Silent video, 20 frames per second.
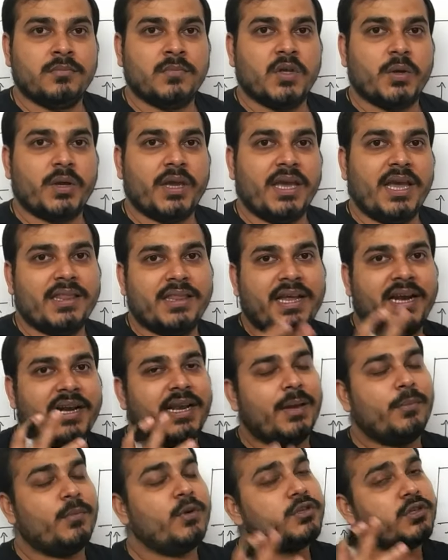okay at that
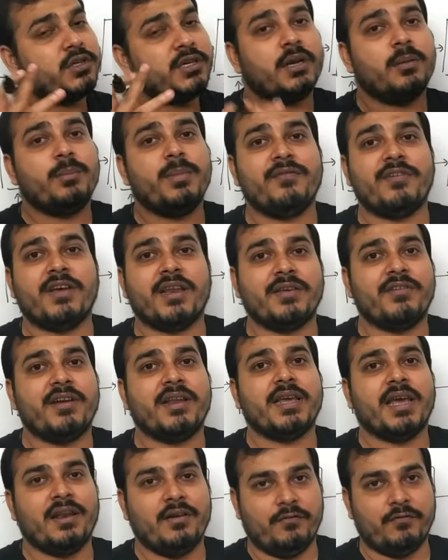time also it will be very
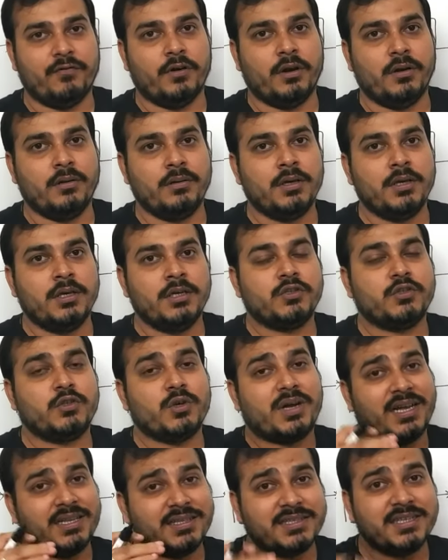very helpful so
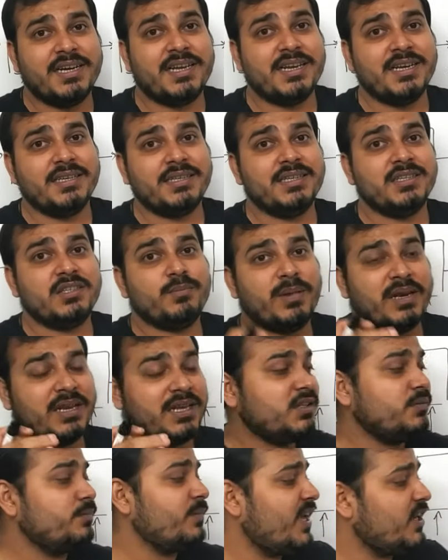considering this
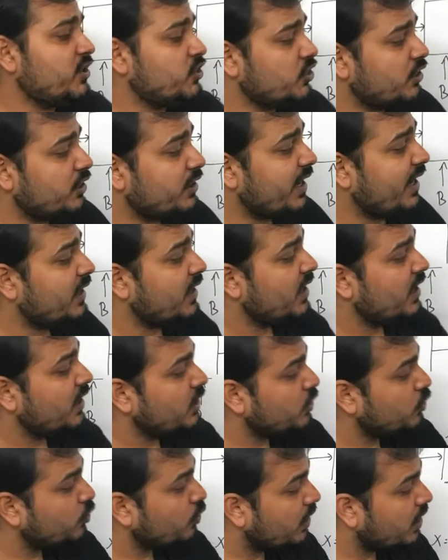please make sure that
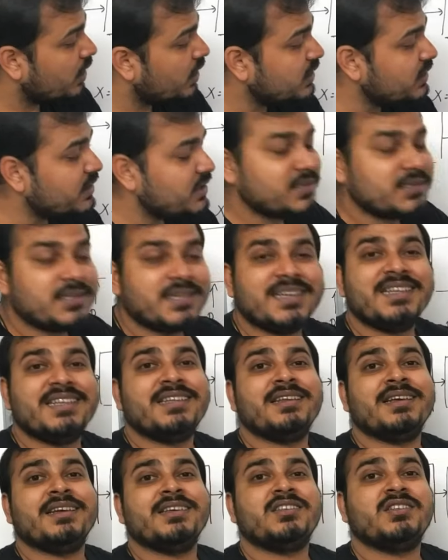you learn these three
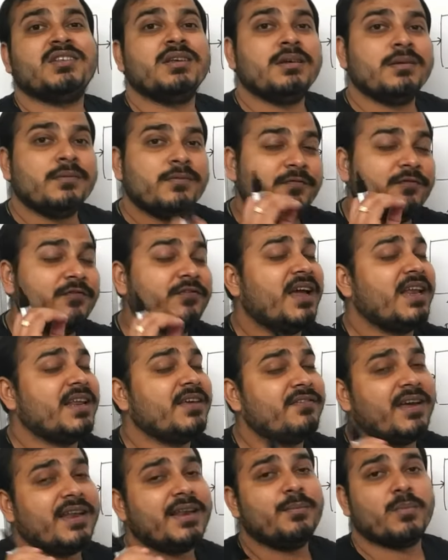things
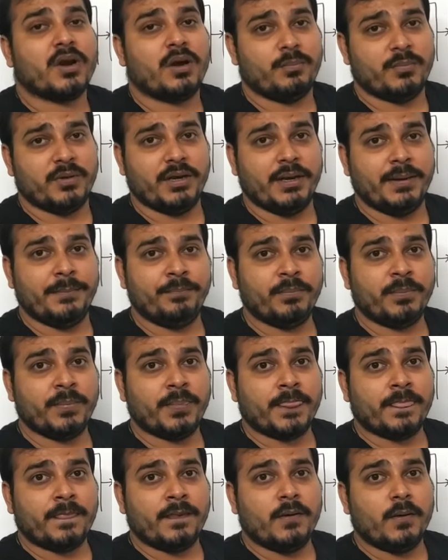very very properly
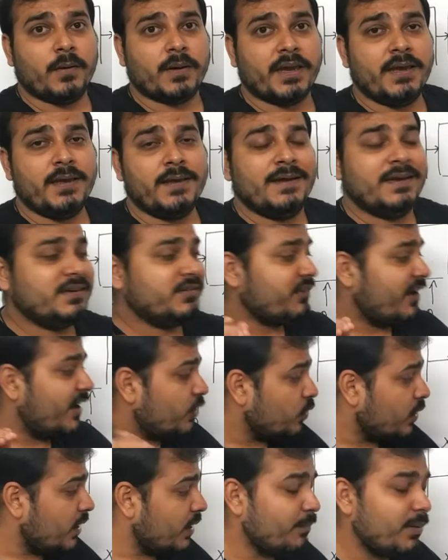okay try
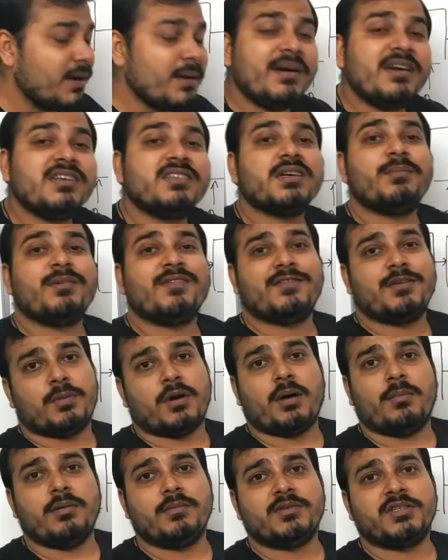to implement some of the
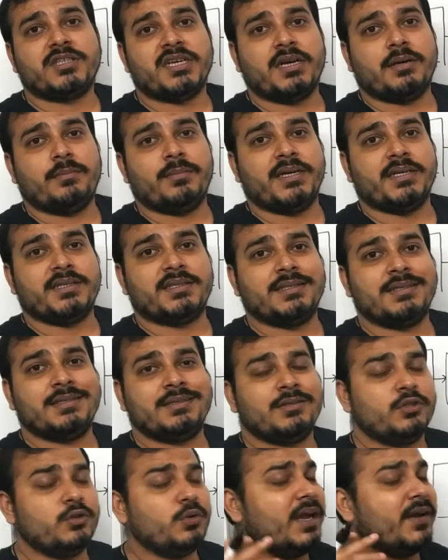problem statements
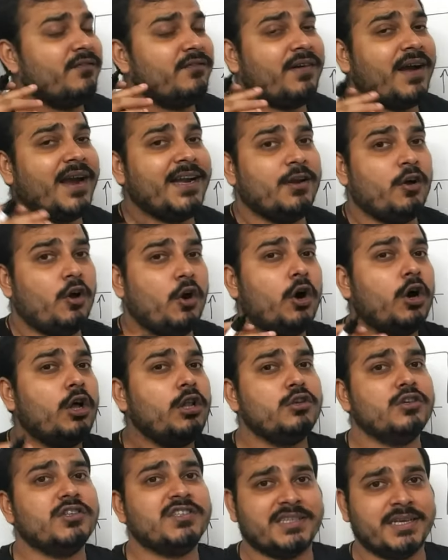you can find
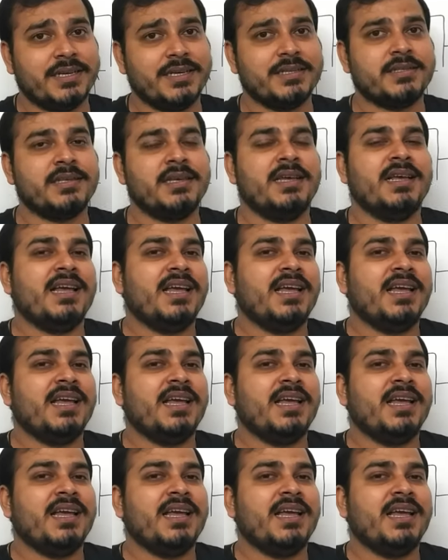all those things